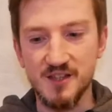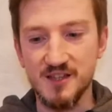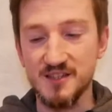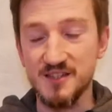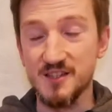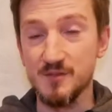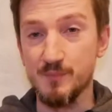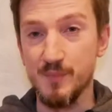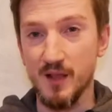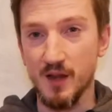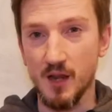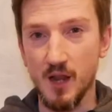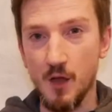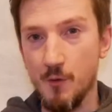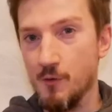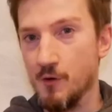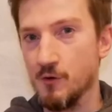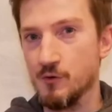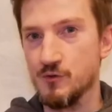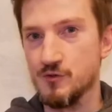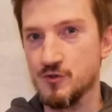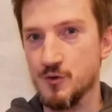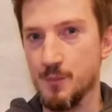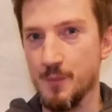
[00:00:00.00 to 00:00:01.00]
This is below
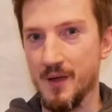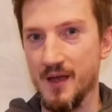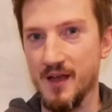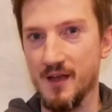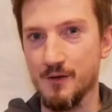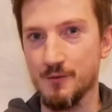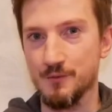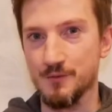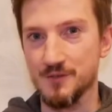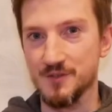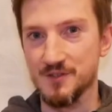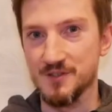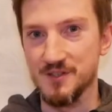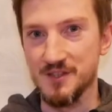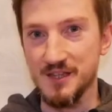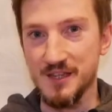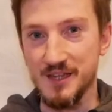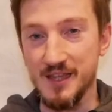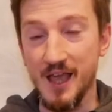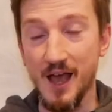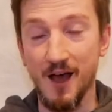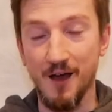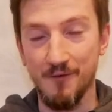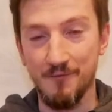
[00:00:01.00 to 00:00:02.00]
£100.
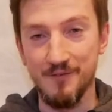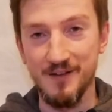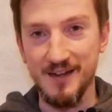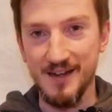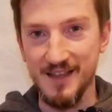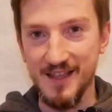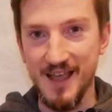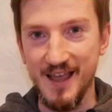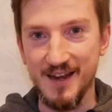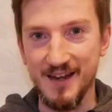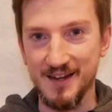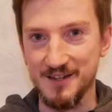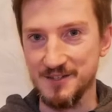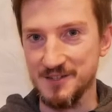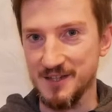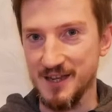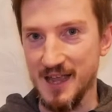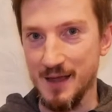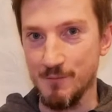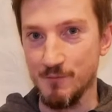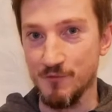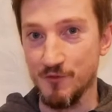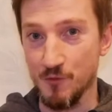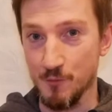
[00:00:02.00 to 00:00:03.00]
You can't really get an action
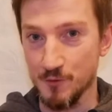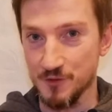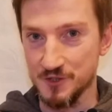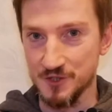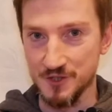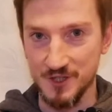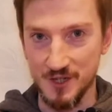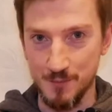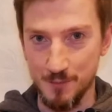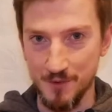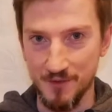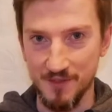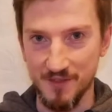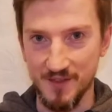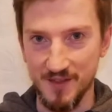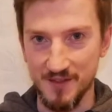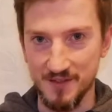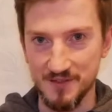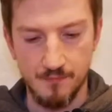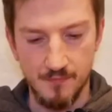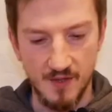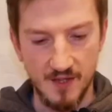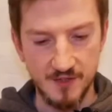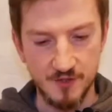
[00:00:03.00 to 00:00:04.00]
camera for much cheaper than this.